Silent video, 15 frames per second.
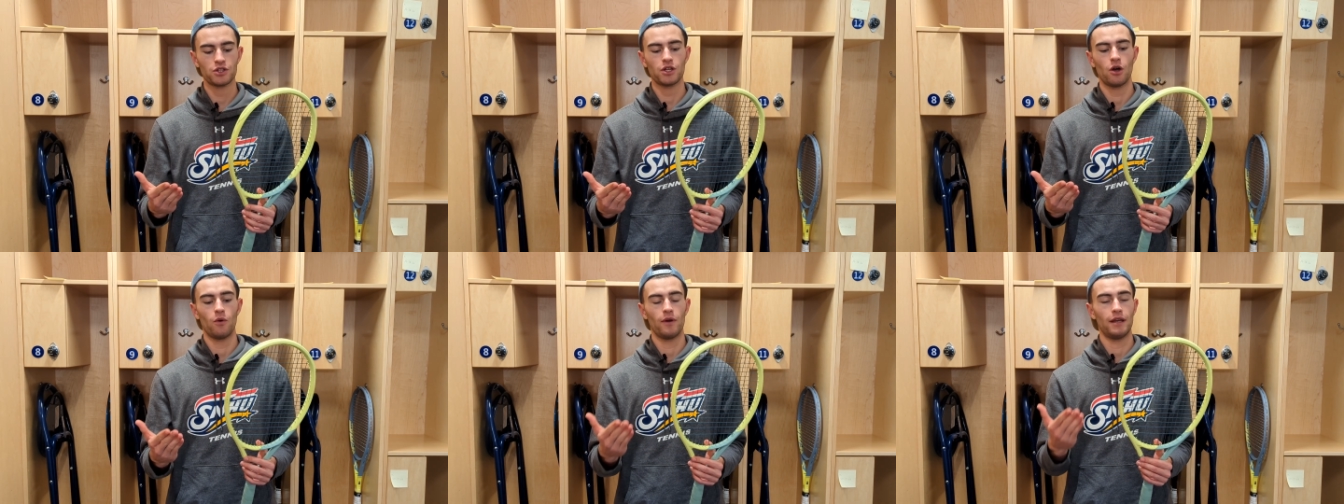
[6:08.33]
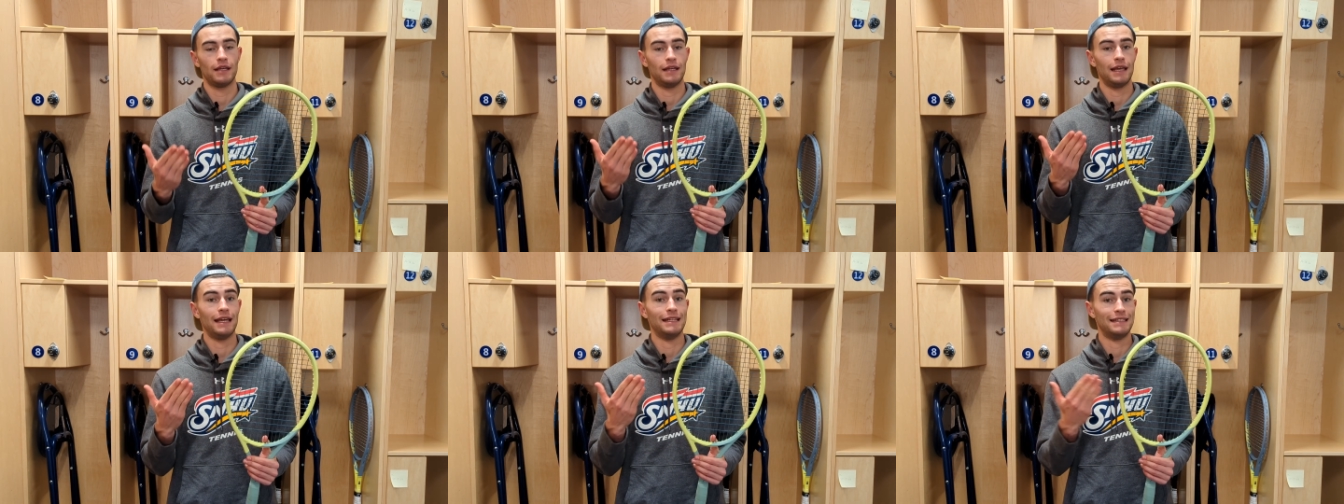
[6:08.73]
So
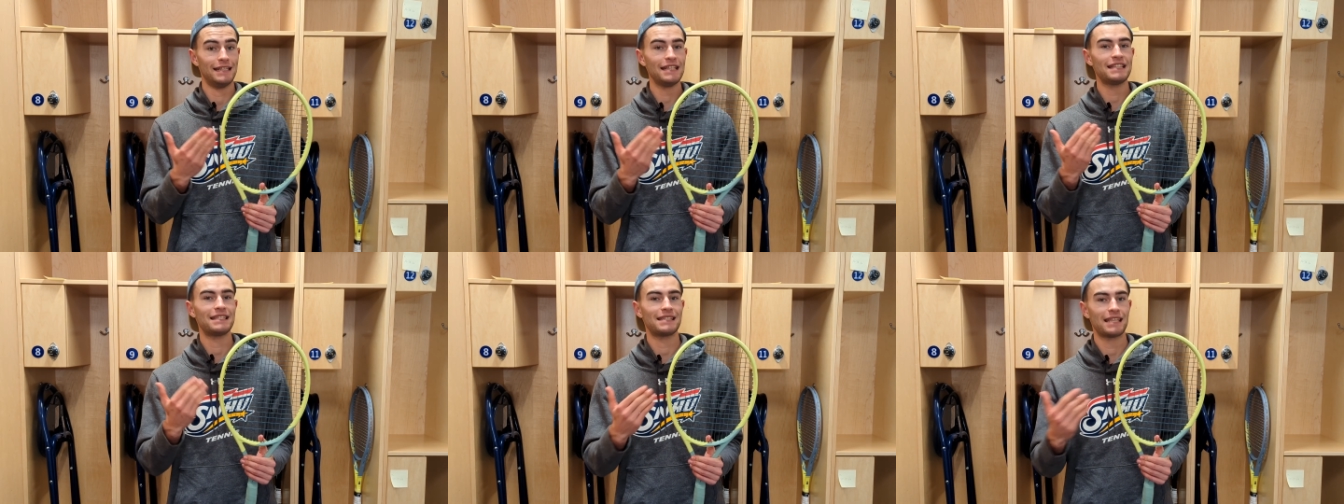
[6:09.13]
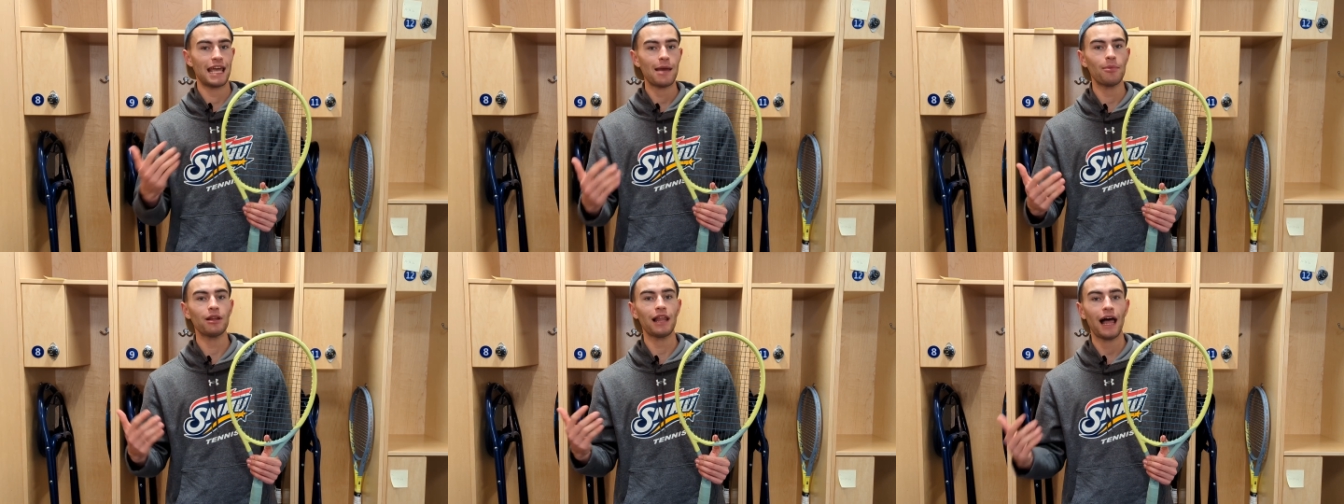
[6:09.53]
it did
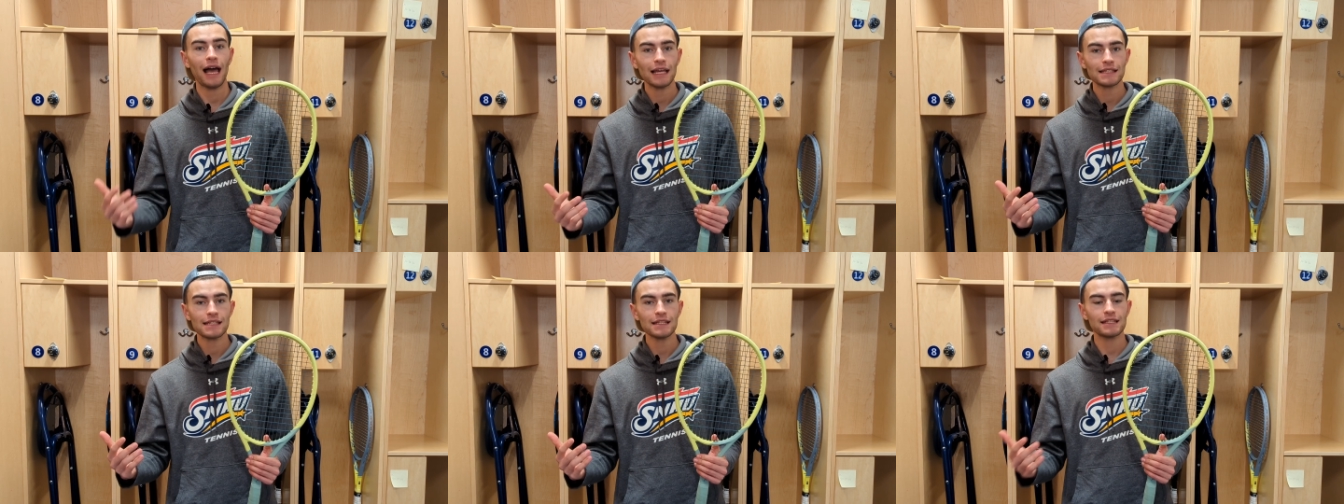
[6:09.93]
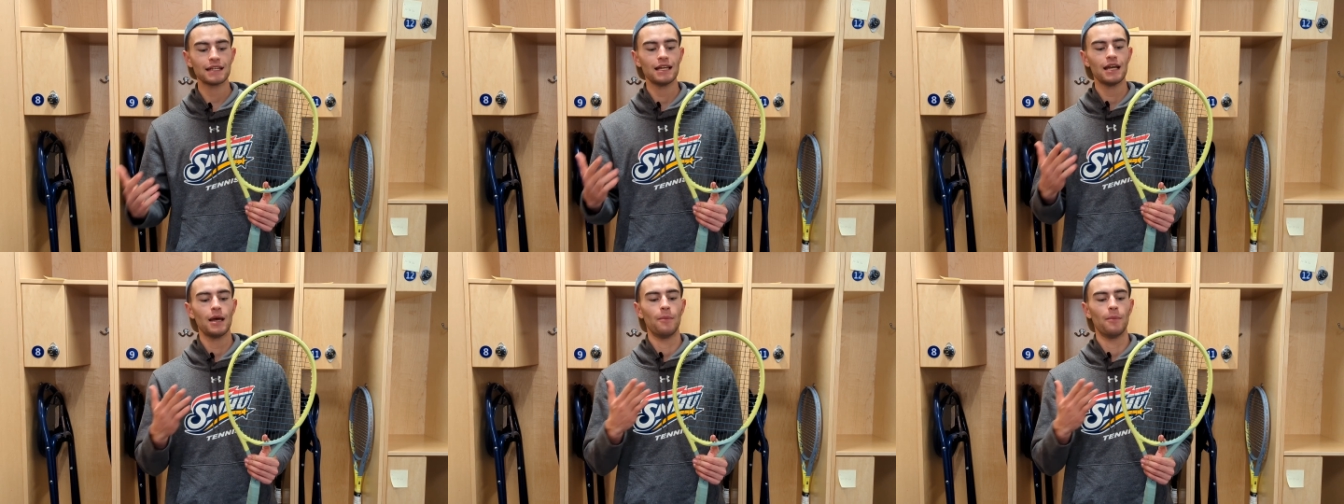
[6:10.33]
stabilize it,